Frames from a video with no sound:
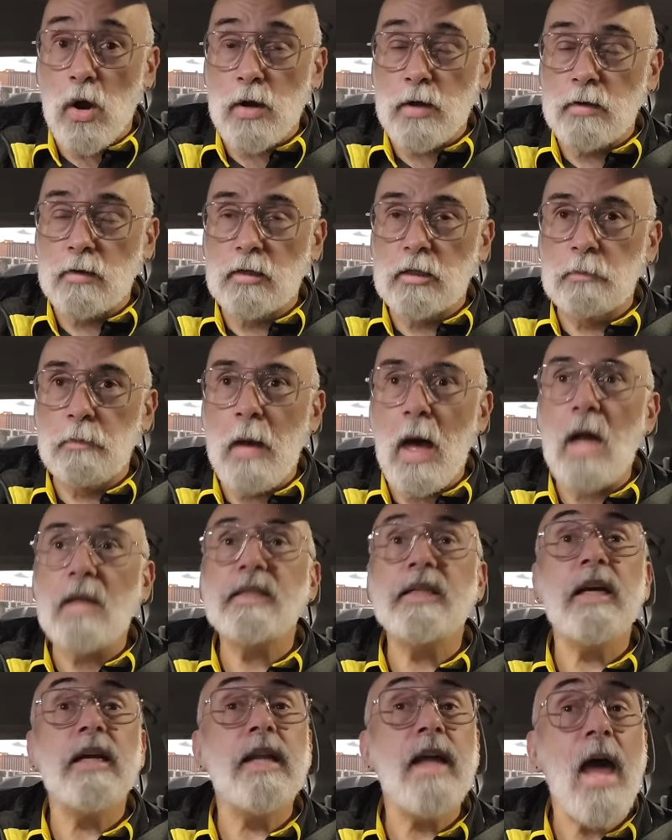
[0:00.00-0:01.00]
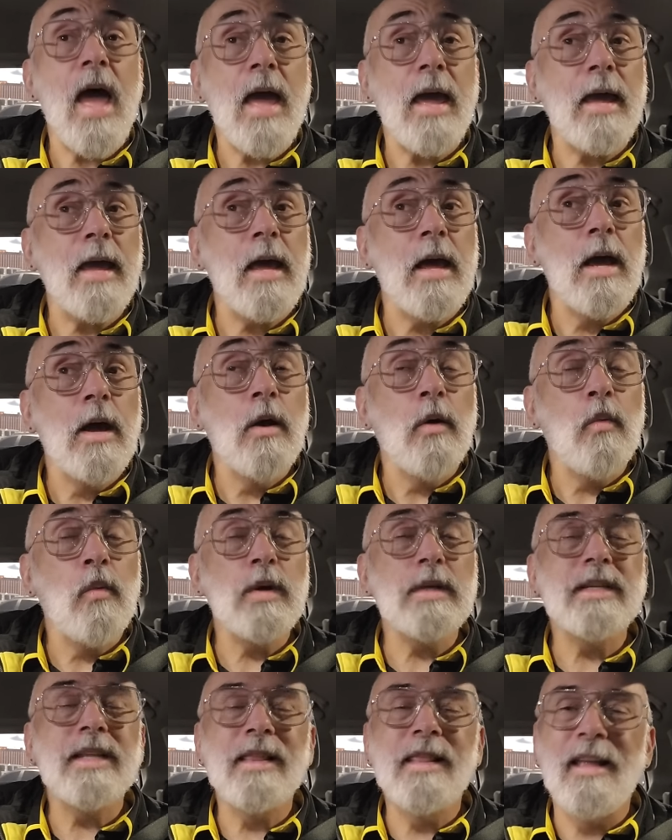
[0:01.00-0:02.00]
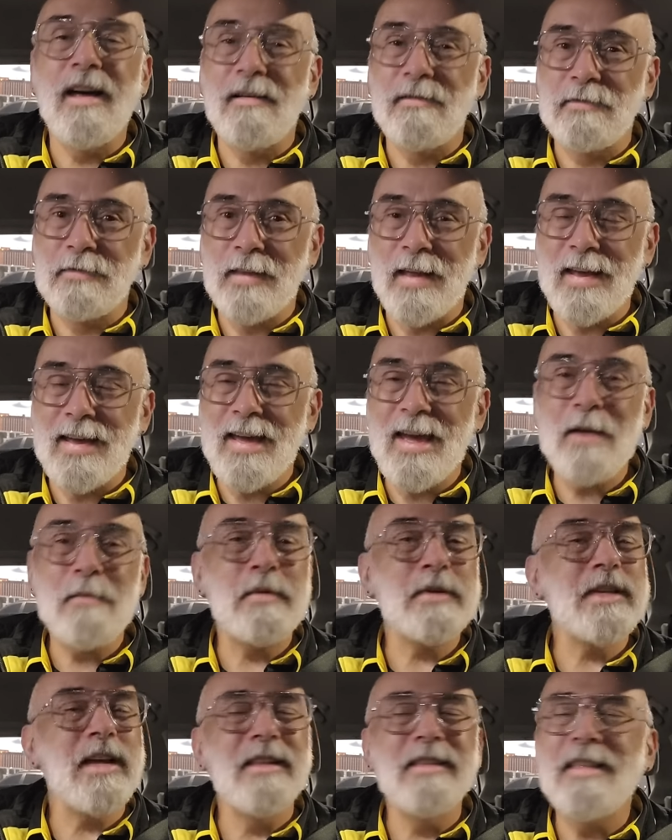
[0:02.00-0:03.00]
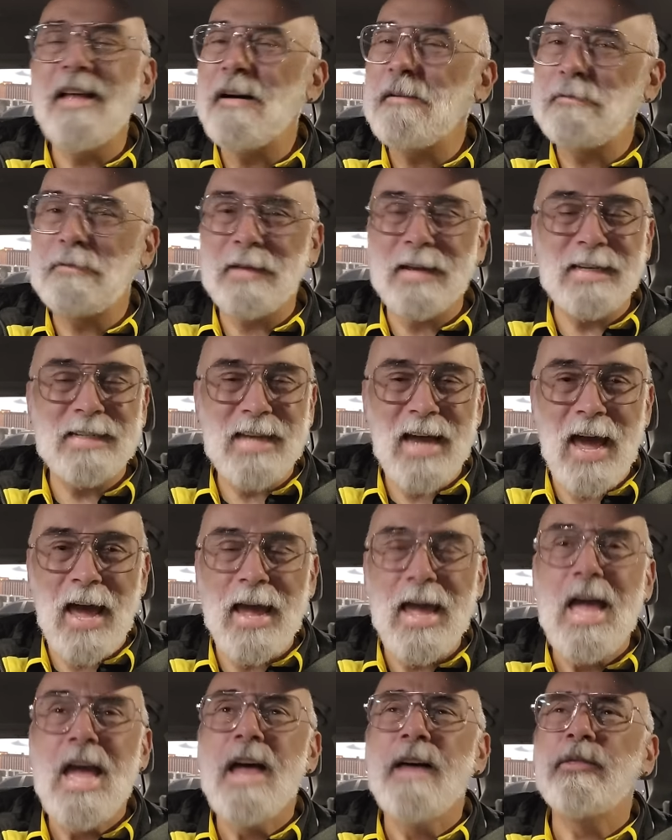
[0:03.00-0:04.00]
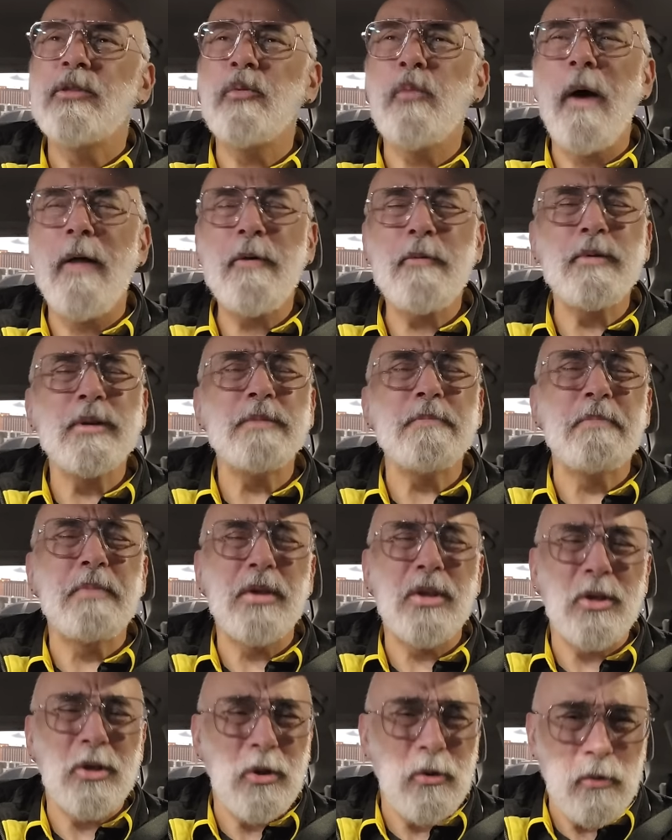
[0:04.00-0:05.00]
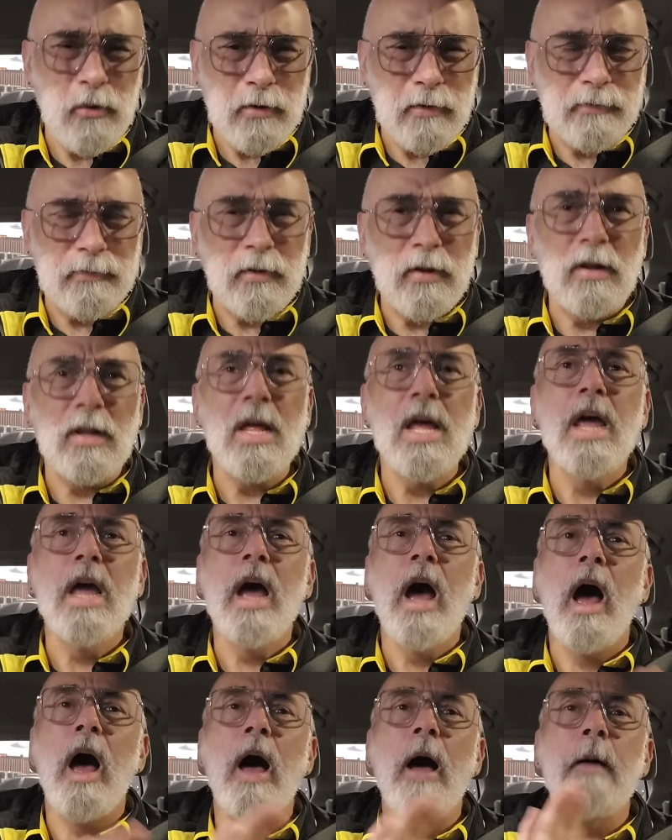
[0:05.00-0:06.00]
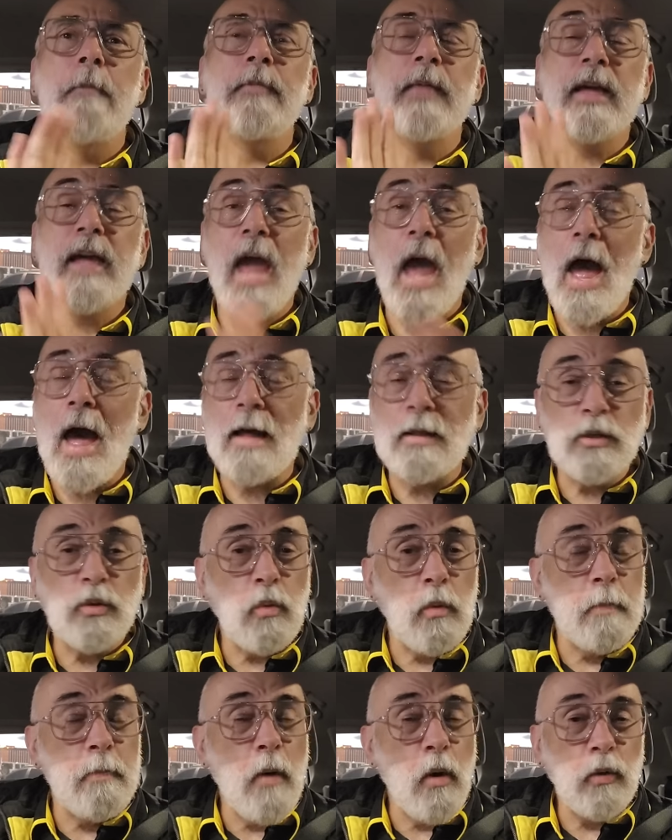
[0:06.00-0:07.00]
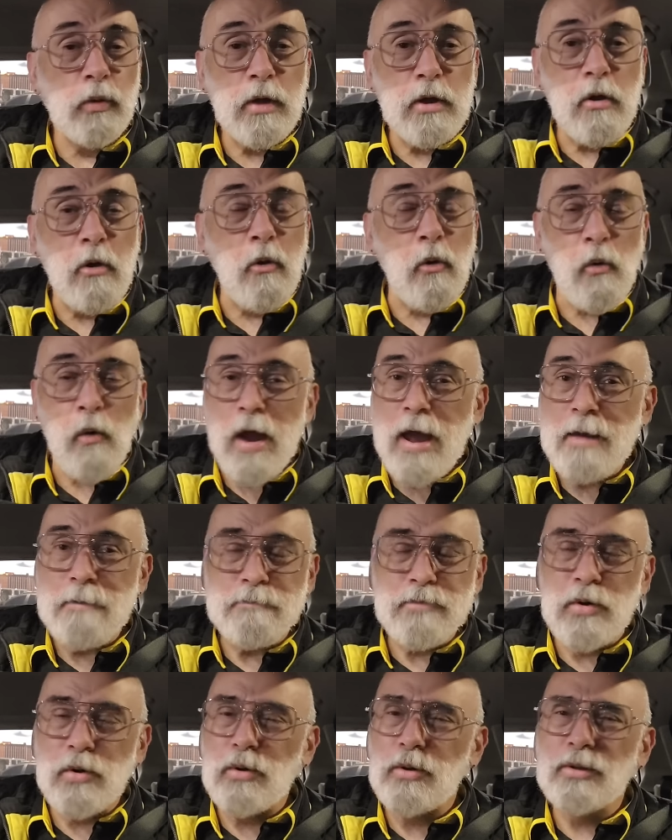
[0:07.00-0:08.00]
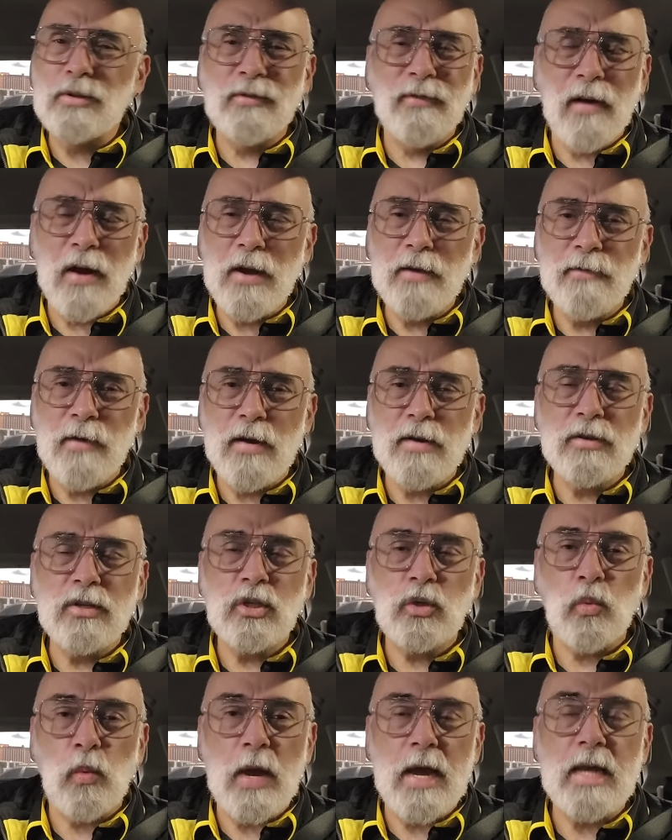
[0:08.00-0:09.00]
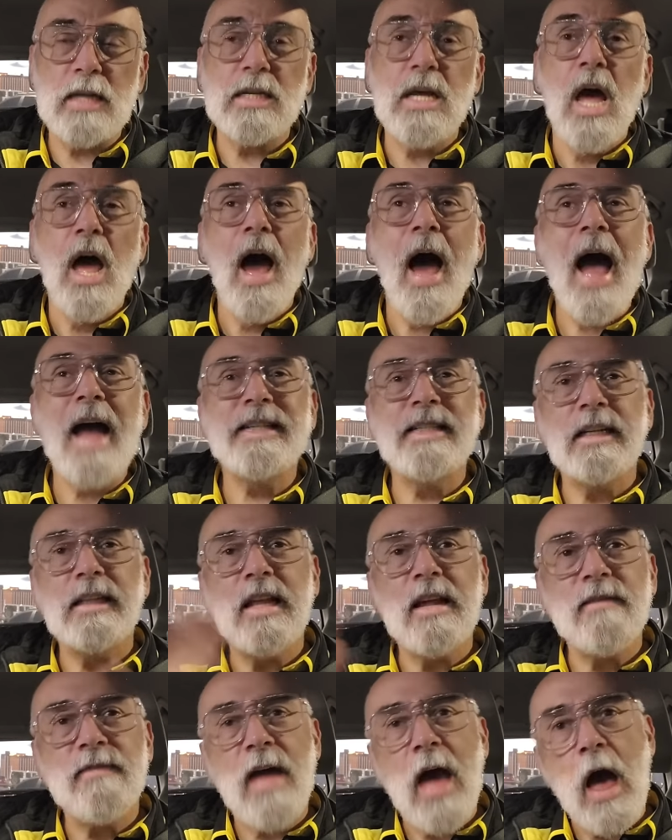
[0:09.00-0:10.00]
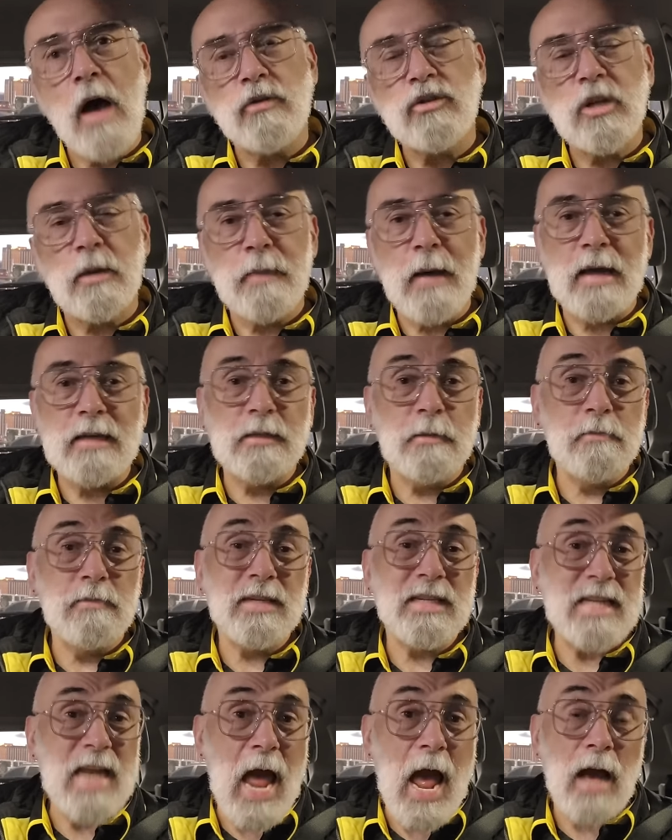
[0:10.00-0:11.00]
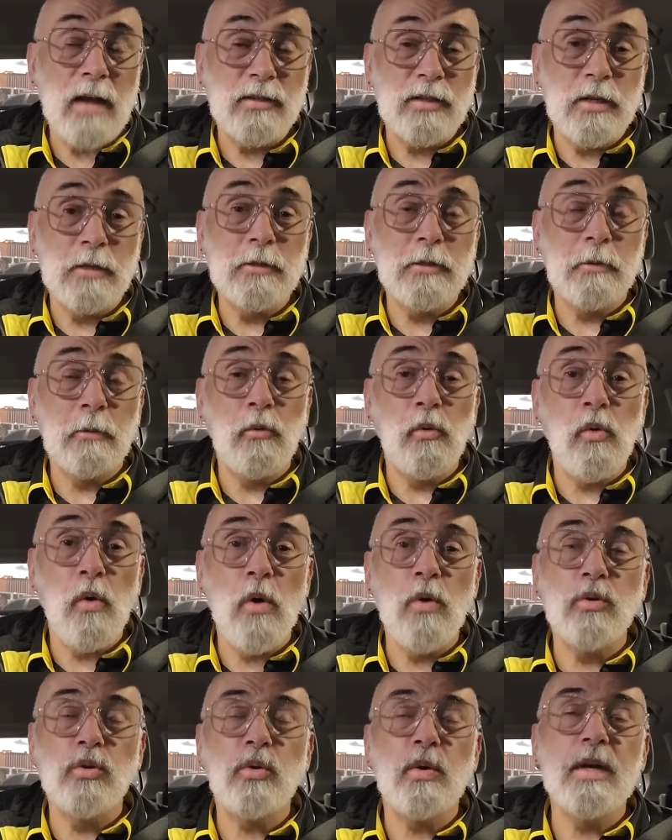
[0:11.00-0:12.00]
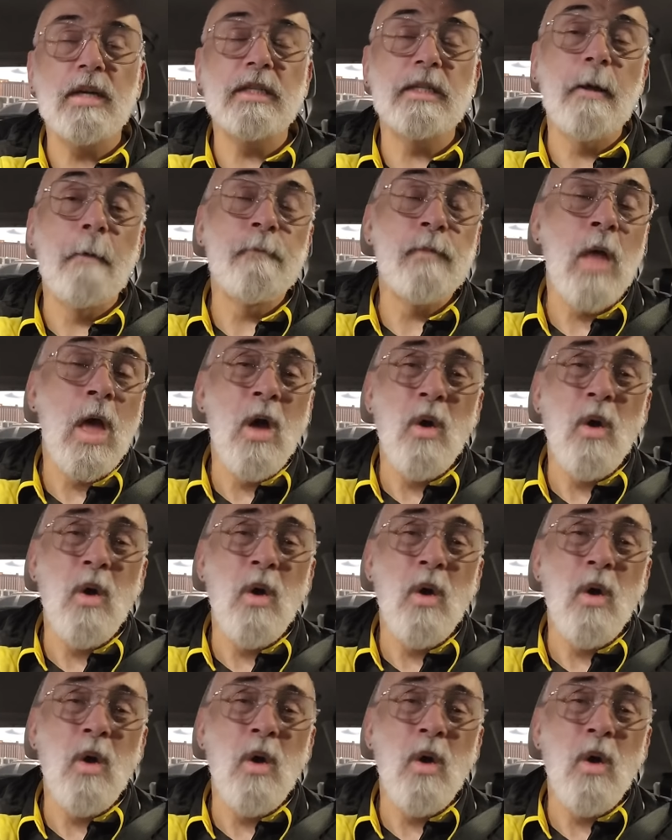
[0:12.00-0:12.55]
parking spot. Today was lovely. It was a lovely day. The weather was beautiful. Um, the cats were both in great moods, very, very sweet. I did leave the house to buy some snacks and some groceries.